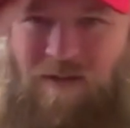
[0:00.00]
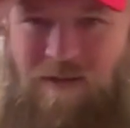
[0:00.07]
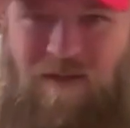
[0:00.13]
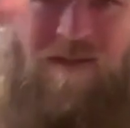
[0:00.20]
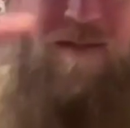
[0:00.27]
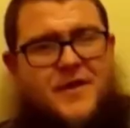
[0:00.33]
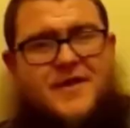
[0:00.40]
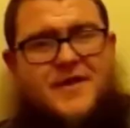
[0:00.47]

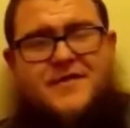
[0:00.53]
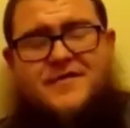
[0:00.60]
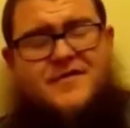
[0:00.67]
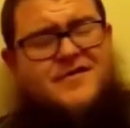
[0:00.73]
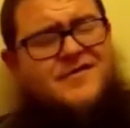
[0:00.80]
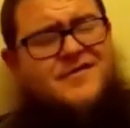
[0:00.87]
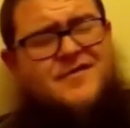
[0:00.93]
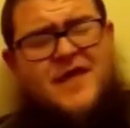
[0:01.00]
Brick is
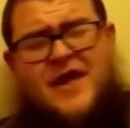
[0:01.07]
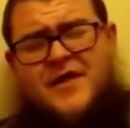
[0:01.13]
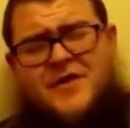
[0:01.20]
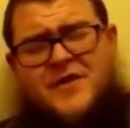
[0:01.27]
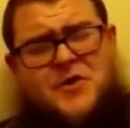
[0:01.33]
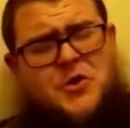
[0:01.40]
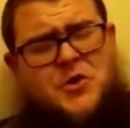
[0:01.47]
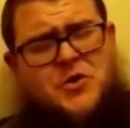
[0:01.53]

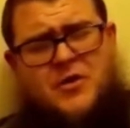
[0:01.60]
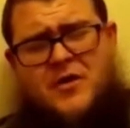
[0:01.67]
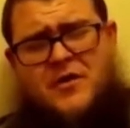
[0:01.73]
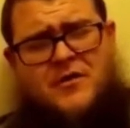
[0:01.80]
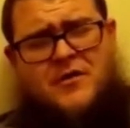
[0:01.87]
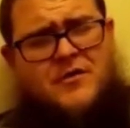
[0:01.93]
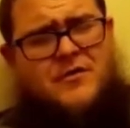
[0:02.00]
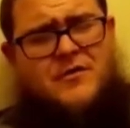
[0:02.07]
insanely
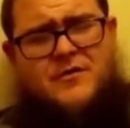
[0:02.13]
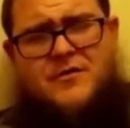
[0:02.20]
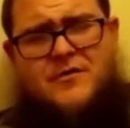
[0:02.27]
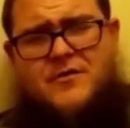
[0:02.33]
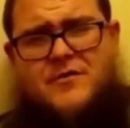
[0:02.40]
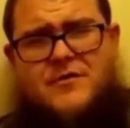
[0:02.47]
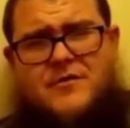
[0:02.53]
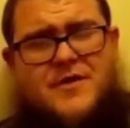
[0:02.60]
strong.
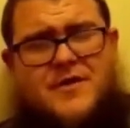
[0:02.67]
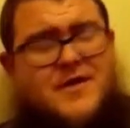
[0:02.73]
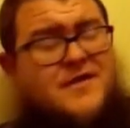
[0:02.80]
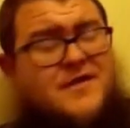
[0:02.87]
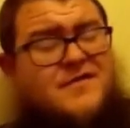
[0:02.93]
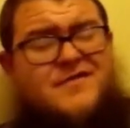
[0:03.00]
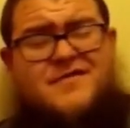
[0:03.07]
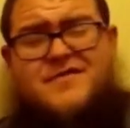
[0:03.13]
Oh,
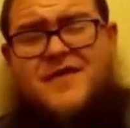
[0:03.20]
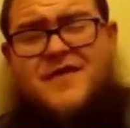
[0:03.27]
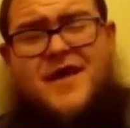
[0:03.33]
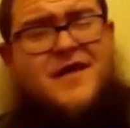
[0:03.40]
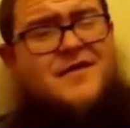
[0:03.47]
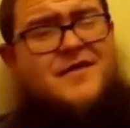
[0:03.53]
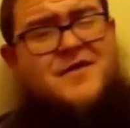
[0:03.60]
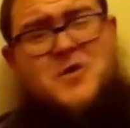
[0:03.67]

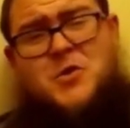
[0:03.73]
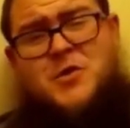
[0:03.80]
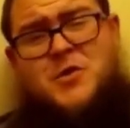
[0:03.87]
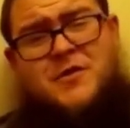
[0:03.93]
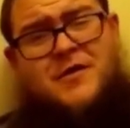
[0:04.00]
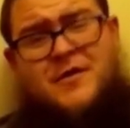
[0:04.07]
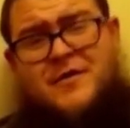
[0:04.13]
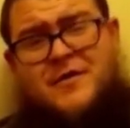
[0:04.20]
insanely strong.